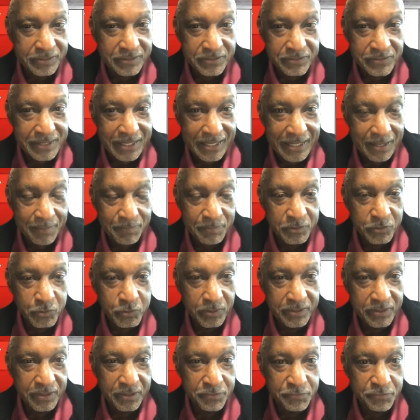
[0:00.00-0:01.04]
this to happen
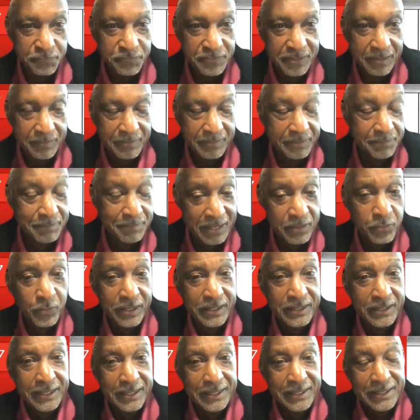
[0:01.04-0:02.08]
to another family. And by the
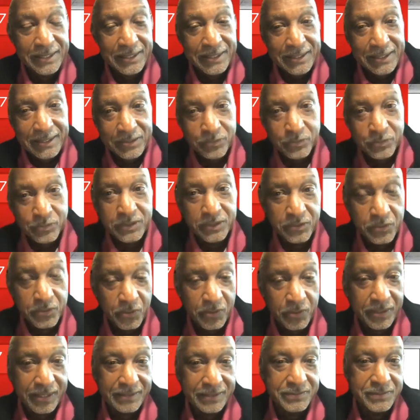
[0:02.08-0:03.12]
way, he was killed in an
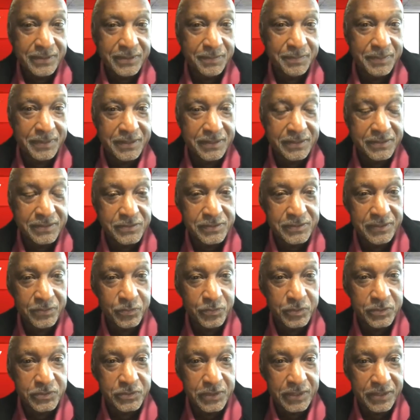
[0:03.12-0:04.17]
auto accident because he
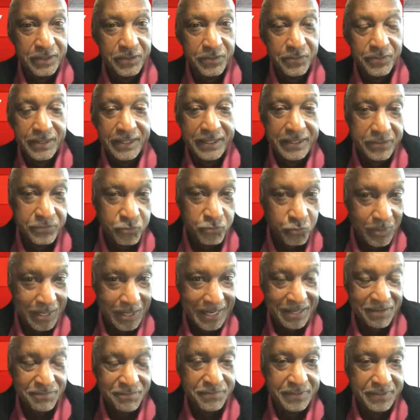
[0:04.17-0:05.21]
was underage
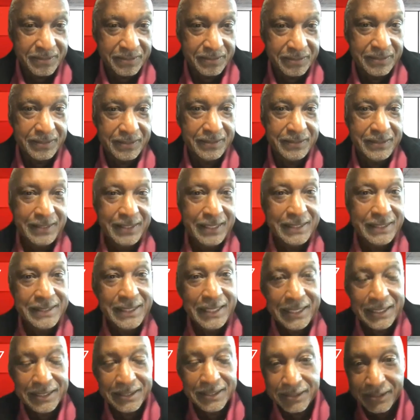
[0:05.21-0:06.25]
driving. He hadn't
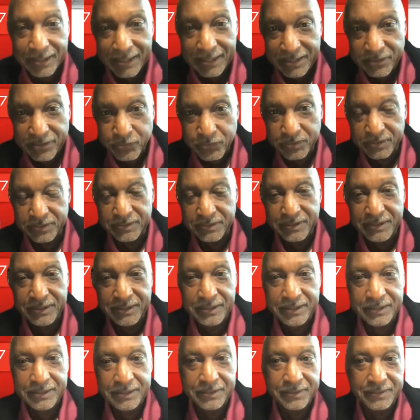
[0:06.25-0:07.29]
had a lesson
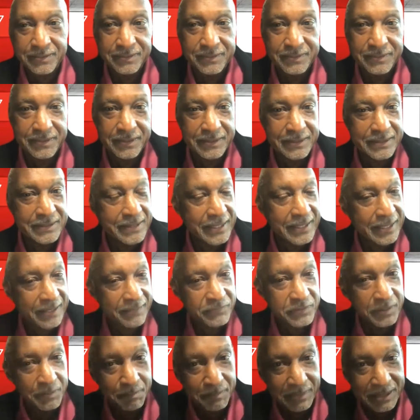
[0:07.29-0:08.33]
and they didn't
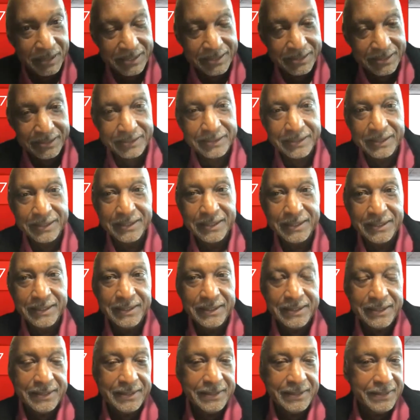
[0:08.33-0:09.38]
have the money.
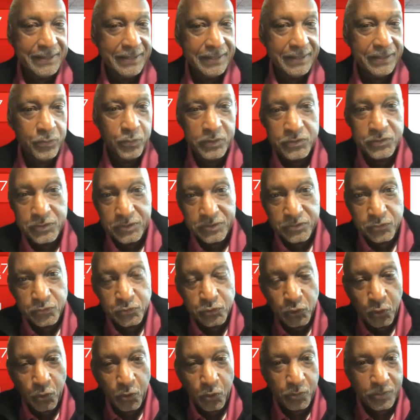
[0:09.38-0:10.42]
And it was a
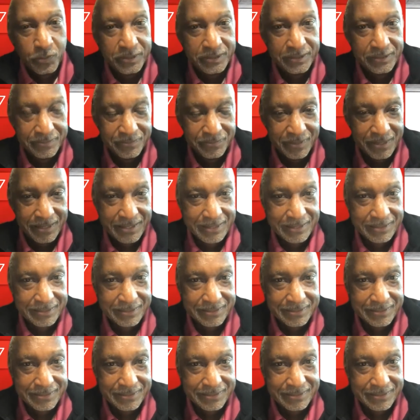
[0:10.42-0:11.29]
story, right?